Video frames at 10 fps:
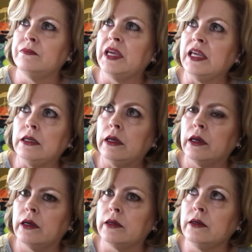being
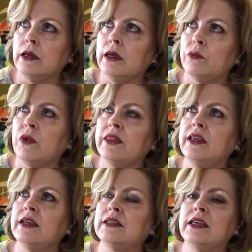young, and one
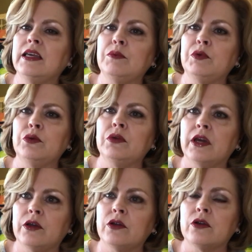thing to keep you
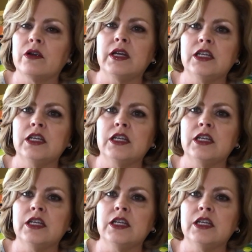younger